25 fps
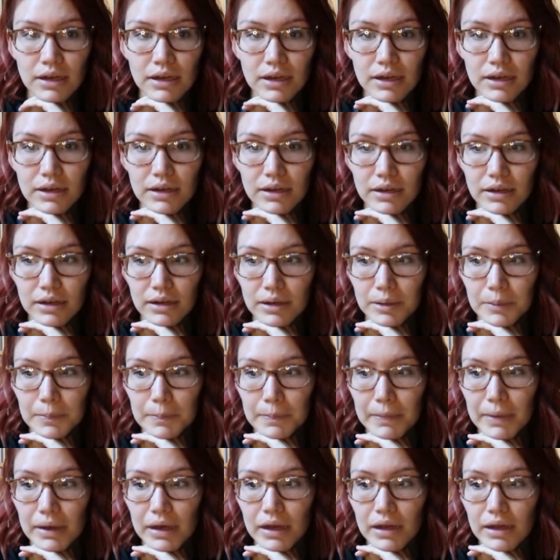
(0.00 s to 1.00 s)

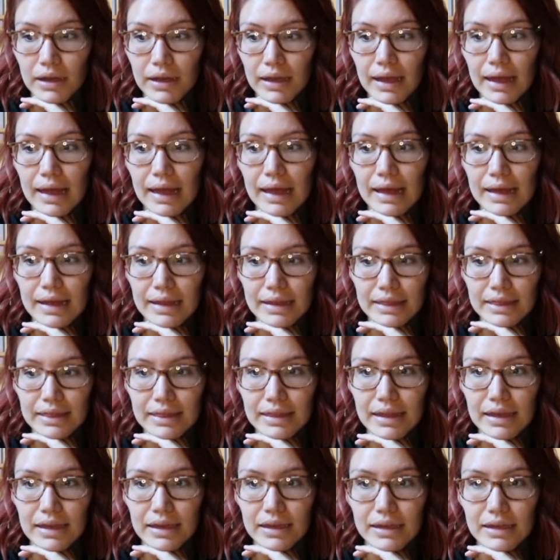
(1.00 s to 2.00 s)
um, and
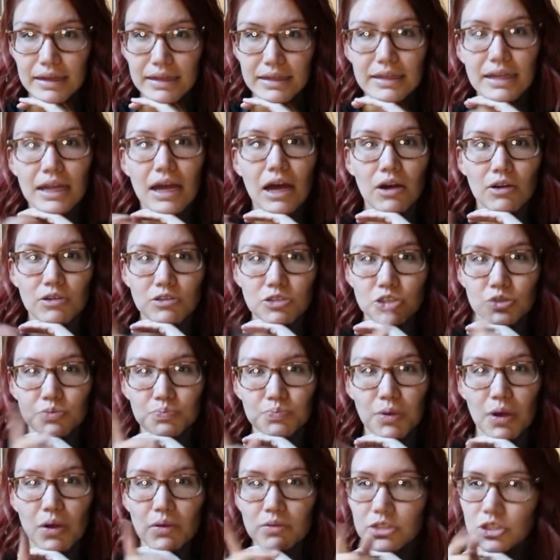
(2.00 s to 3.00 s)
then I'll
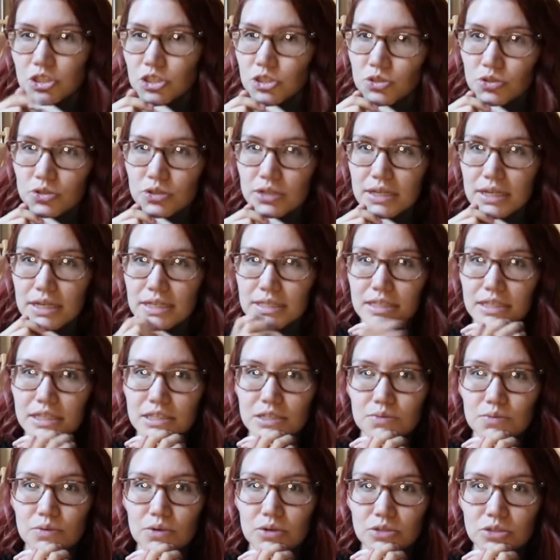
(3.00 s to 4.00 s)
probably show you guys
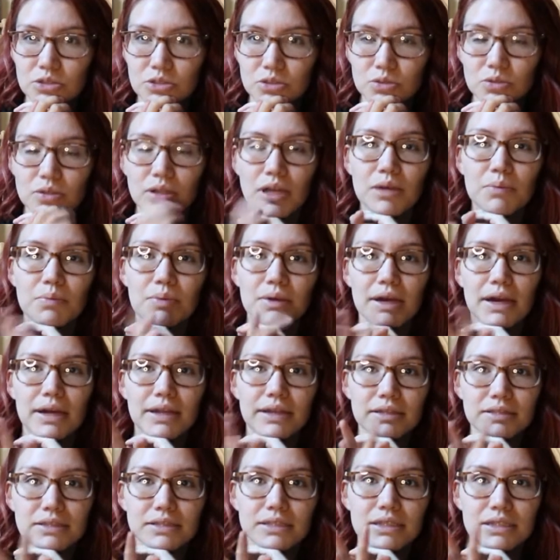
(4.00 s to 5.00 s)
as well too like behind
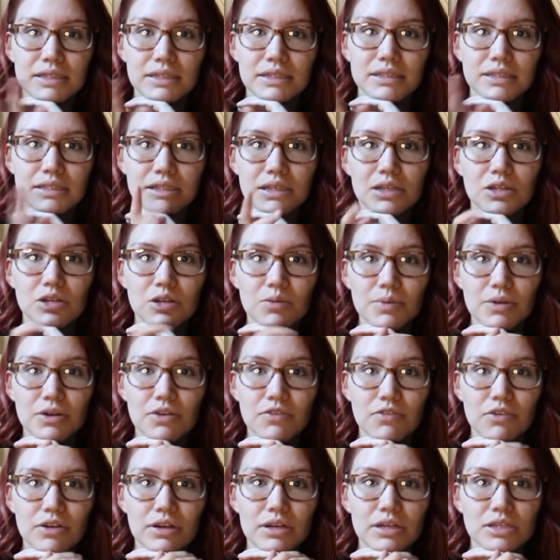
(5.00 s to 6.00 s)
the scenes a little bit
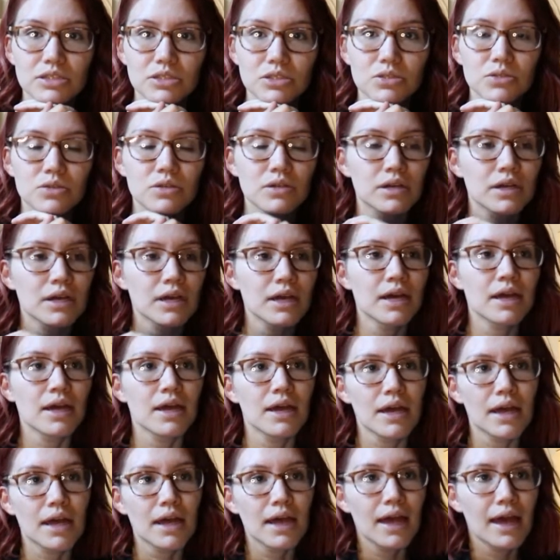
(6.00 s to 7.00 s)
of what I do
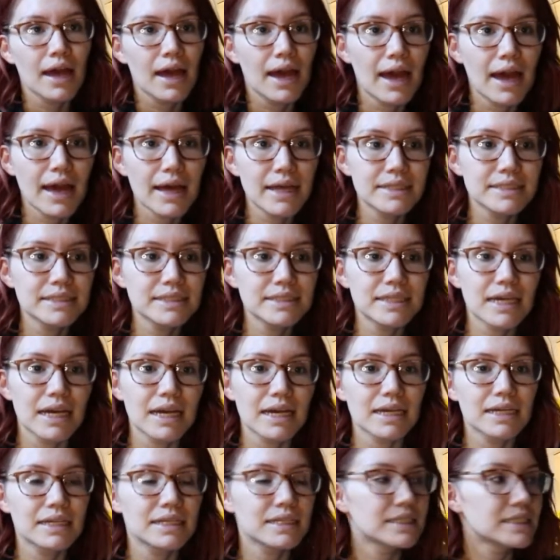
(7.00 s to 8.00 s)
and
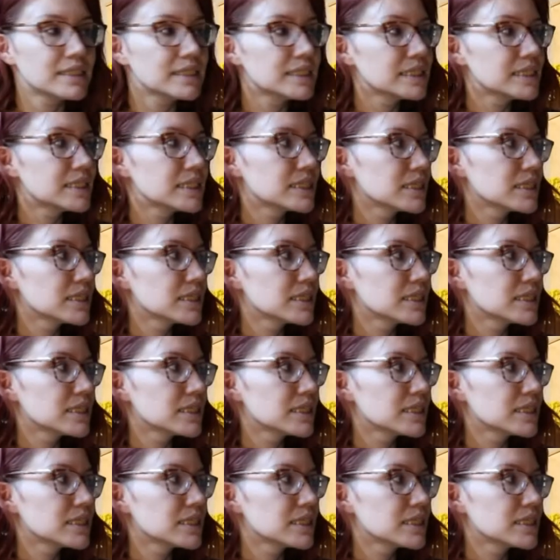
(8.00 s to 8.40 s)
then